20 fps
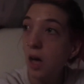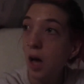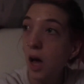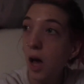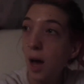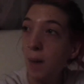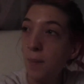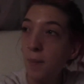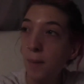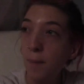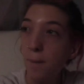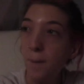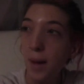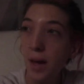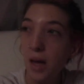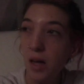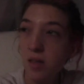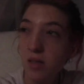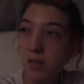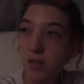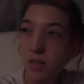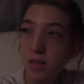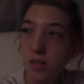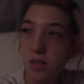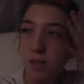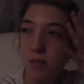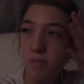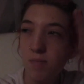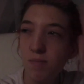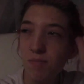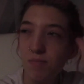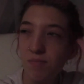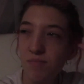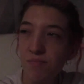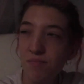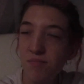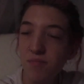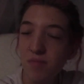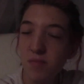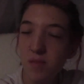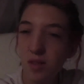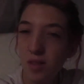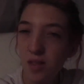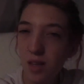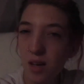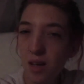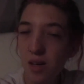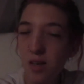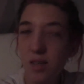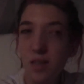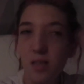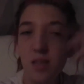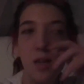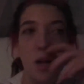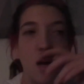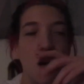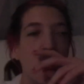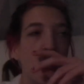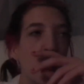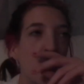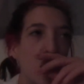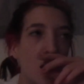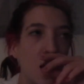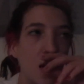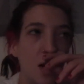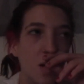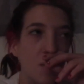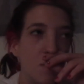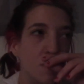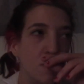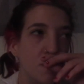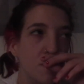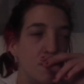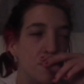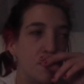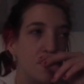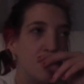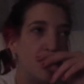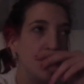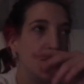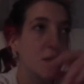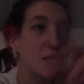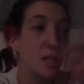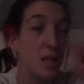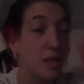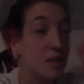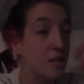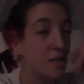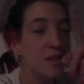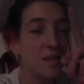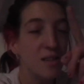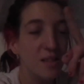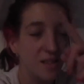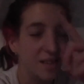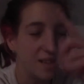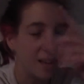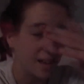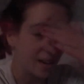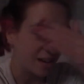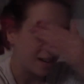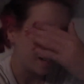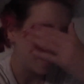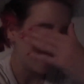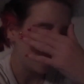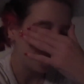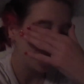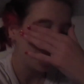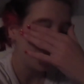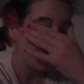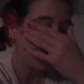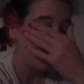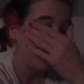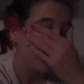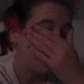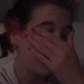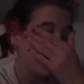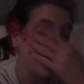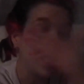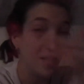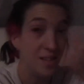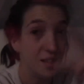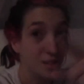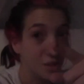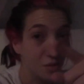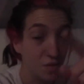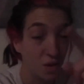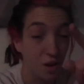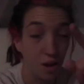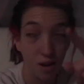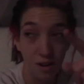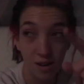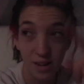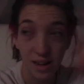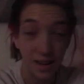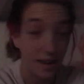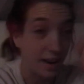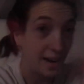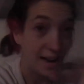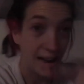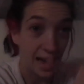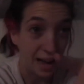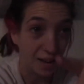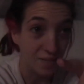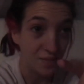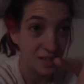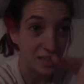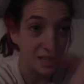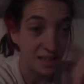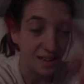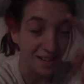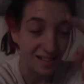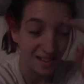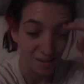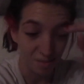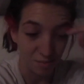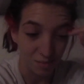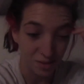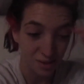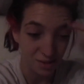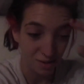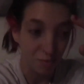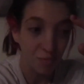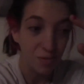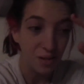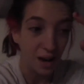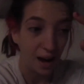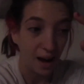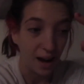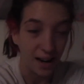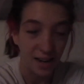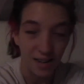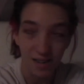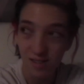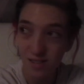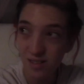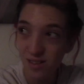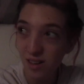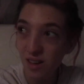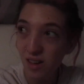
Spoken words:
I'm about done, because I still need to edit this vlog, and I haven't, and I'm so tired.